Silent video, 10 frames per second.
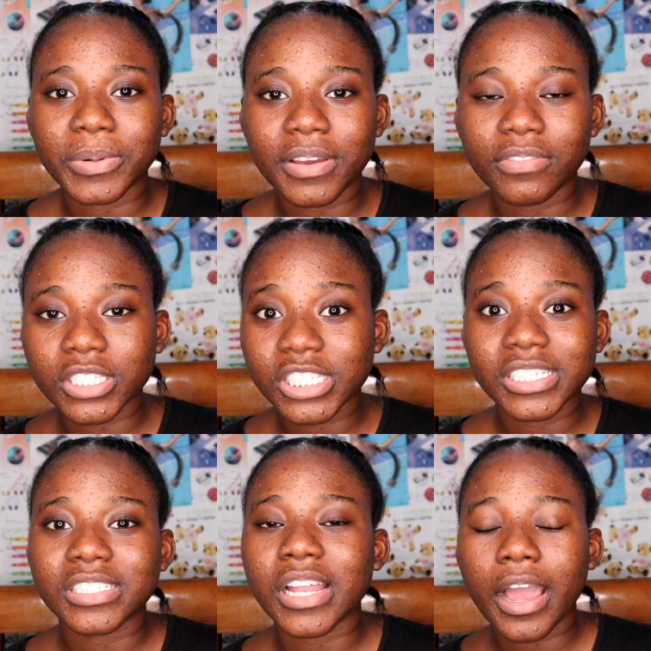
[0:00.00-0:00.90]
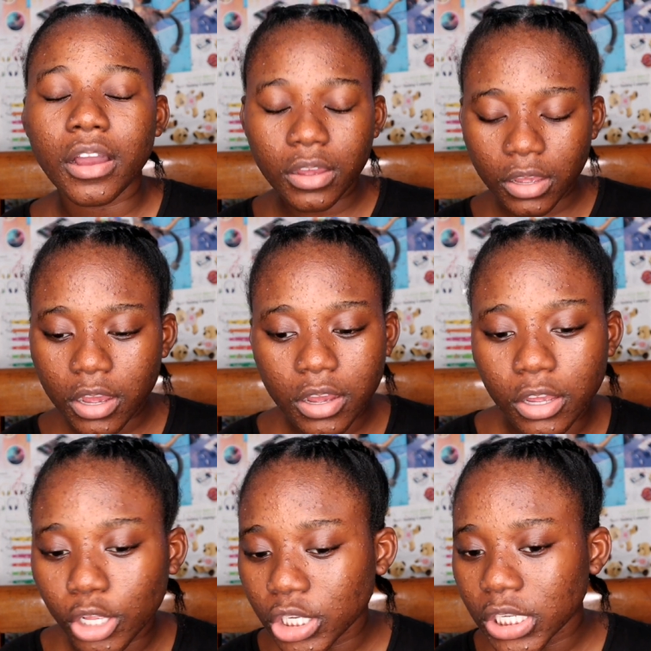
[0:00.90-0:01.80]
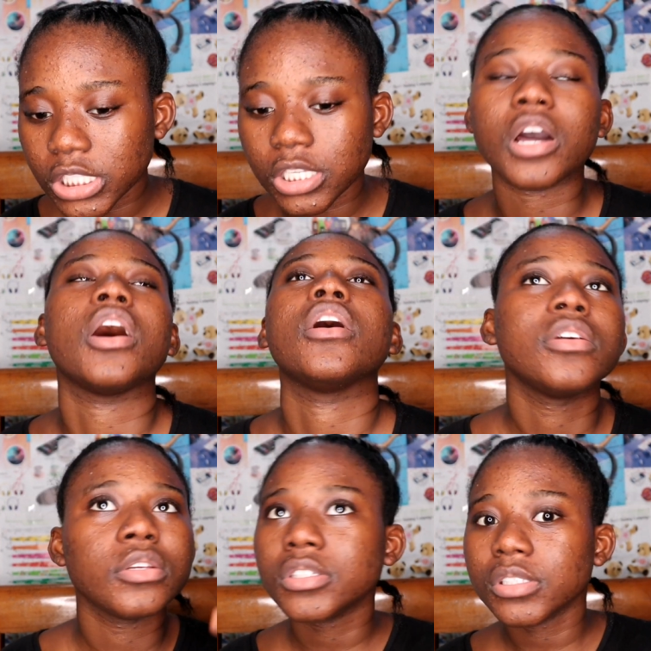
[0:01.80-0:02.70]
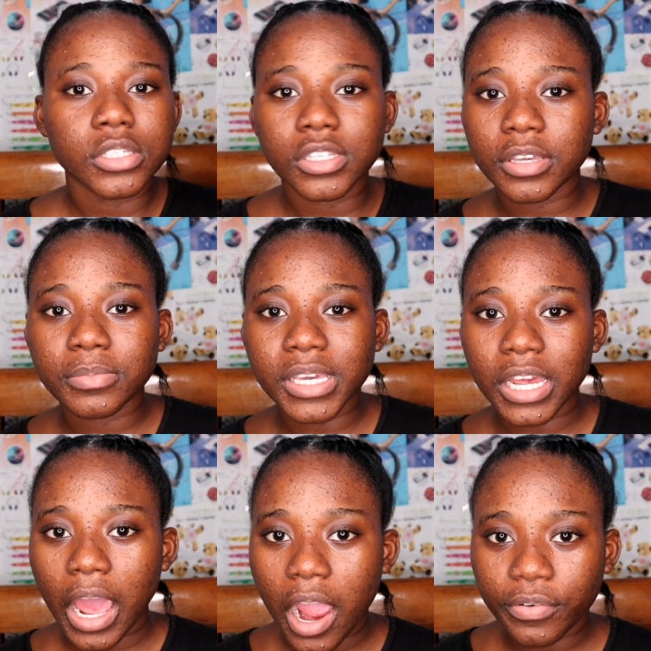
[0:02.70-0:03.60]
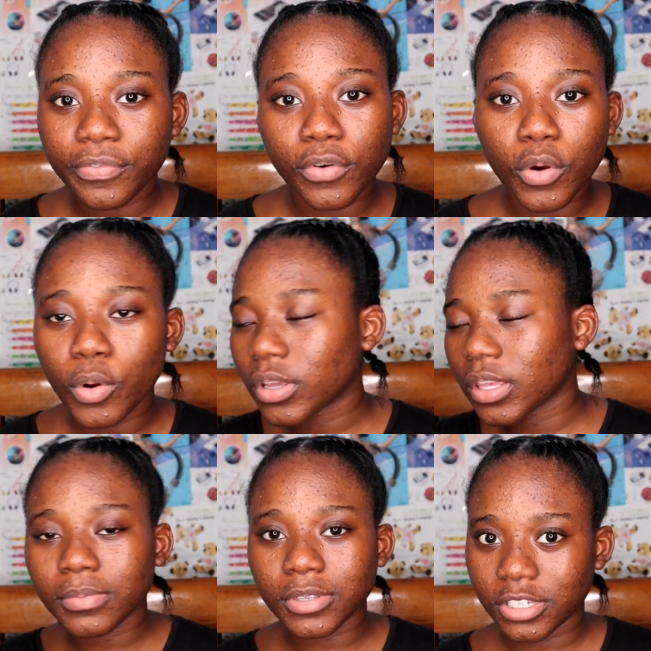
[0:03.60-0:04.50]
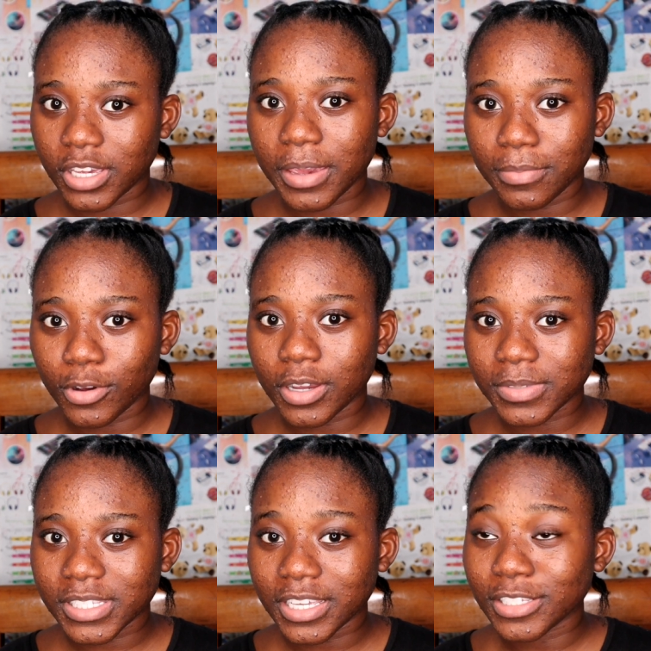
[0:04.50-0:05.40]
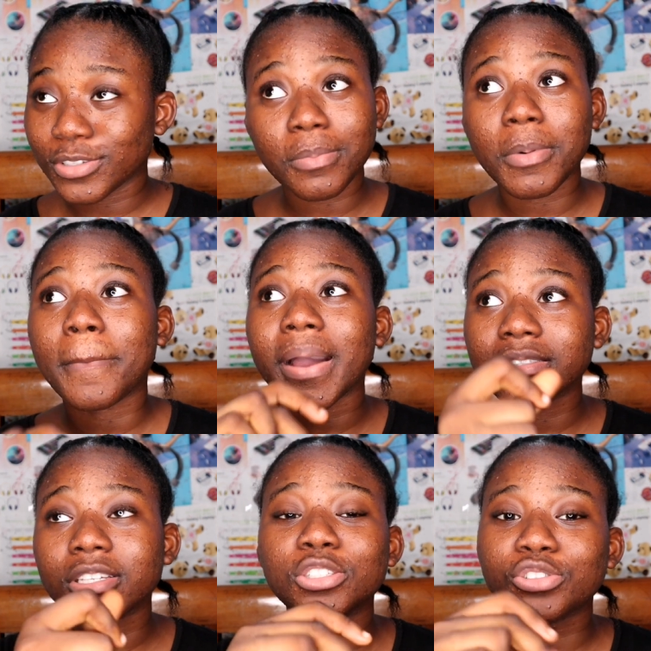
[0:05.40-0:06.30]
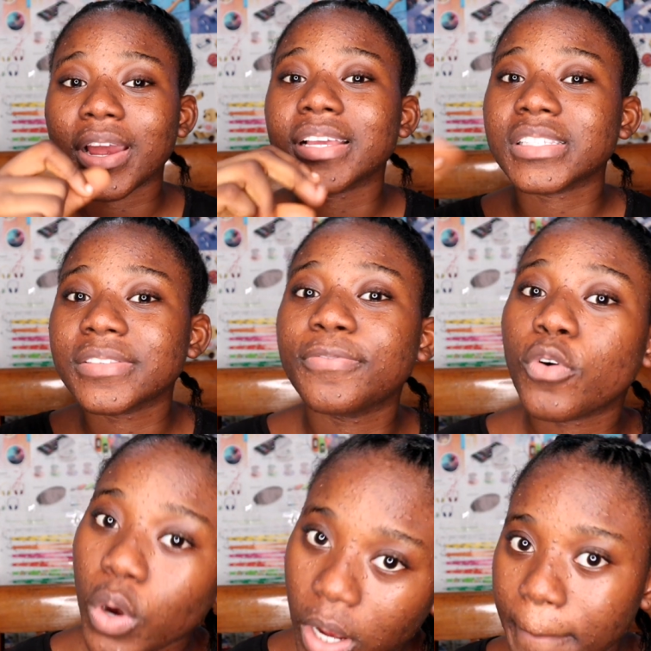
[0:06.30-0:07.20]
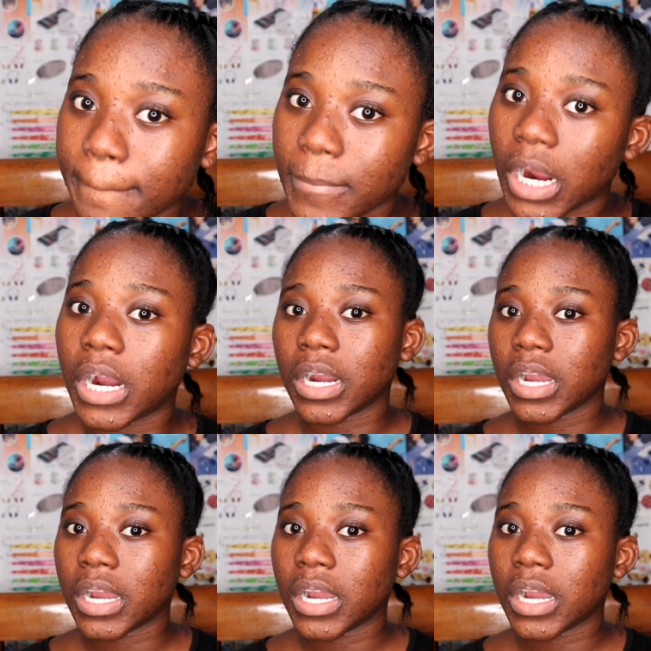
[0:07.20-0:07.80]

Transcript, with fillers: whatever she's like uh glitter give me an afro get you get what i'm saying so i'm about to transform